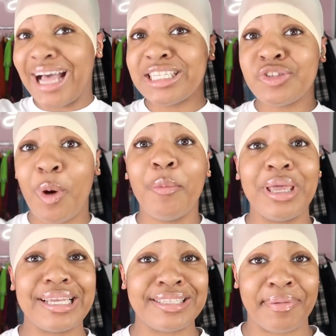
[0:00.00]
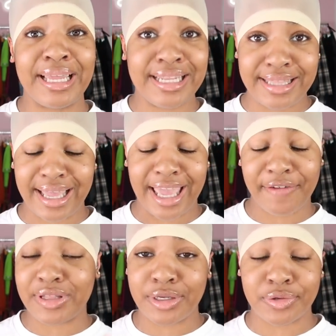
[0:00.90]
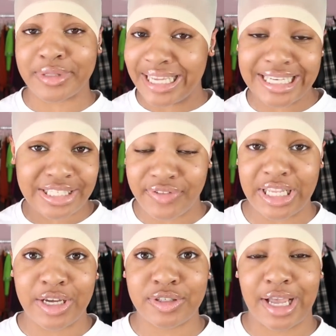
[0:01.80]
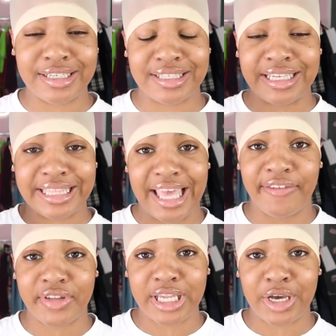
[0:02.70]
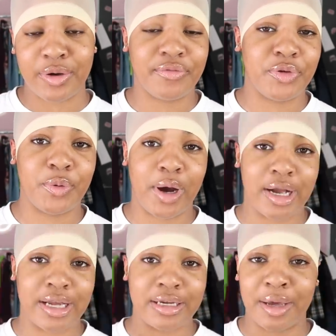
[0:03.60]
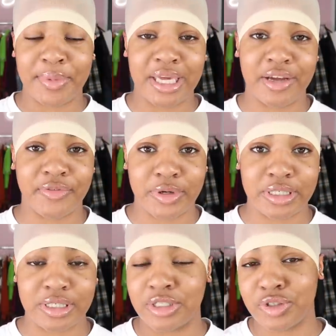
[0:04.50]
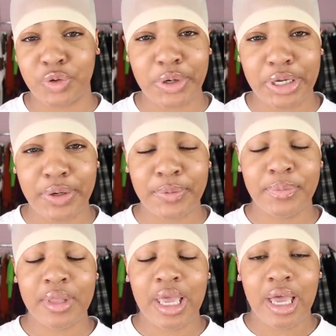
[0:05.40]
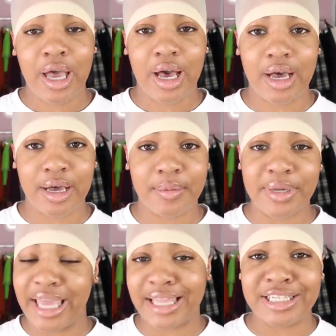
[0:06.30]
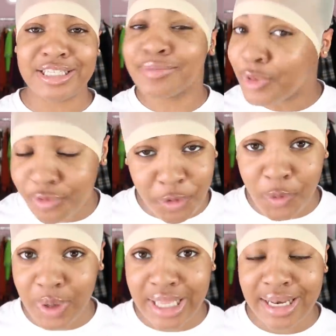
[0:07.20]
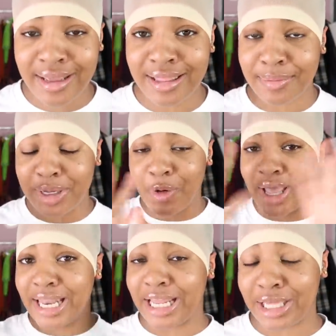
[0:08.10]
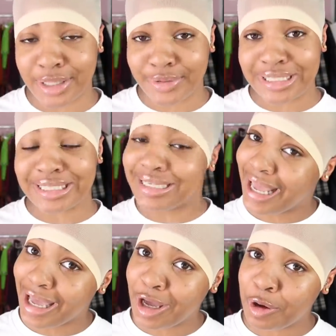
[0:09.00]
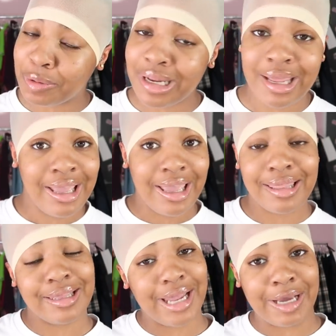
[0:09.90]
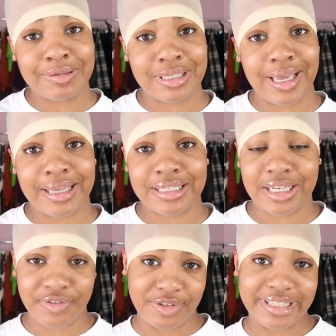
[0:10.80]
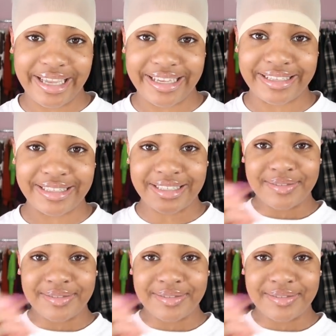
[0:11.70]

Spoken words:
I just won't be explaining like every little thing in this video, so I just linked that video if you are coming here for a tutorial. But yeah, let's just move on. Let me go ahead and glue this down, and then I'll see you guys in a few seconds.